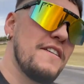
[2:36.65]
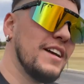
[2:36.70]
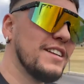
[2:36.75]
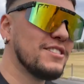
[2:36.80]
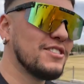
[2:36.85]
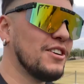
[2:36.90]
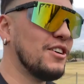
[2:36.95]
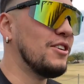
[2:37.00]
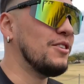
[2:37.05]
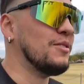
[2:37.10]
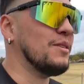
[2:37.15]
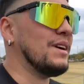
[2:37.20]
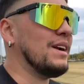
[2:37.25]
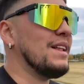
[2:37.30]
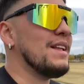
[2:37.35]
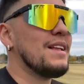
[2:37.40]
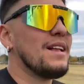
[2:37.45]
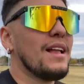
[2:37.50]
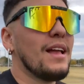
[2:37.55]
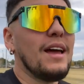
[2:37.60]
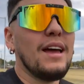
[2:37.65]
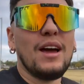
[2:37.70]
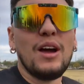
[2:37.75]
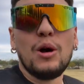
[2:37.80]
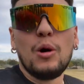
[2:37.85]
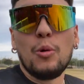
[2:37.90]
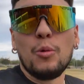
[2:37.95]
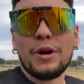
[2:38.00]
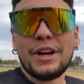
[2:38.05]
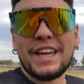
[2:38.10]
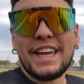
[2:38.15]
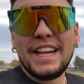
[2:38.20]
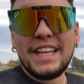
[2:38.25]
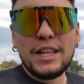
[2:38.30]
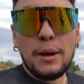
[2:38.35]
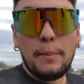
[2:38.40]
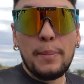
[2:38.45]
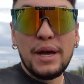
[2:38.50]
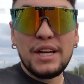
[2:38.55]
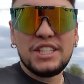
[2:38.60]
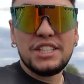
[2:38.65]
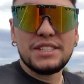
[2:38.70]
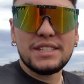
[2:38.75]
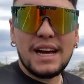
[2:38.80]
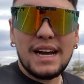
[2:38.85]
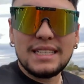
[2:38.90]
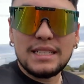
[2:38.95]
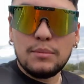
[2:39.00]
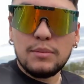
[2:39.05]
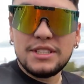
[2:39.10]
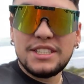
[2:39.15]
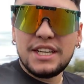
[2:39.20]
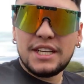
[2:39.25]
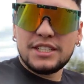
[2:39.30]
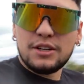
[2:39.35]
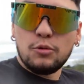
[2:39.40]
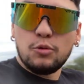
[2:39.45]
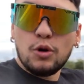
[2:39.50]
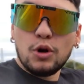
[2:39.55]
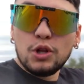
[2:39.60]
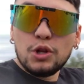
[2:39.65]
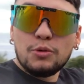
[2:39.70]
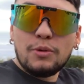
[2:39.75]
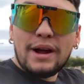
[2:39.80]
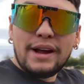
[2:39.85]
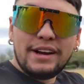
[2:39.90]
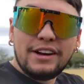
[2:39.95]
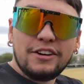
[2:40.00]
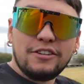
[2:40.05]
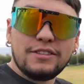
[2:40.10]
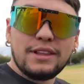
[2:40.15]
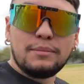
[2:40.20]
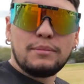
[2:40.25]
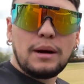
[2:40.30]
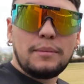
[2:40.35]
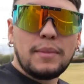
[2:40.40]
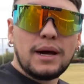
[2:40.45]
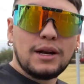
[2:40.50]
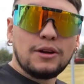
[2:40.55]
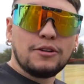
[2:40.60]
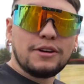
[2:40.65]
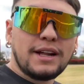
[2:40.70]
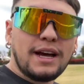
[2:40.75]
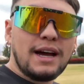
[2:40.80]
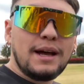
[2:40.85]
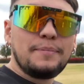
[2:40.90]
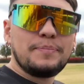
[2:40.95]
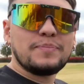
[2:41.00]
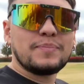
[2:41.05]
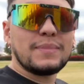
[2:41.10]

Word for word: So we're getting the pictures, guys. I'm going to take a roller right here of the Mamalona.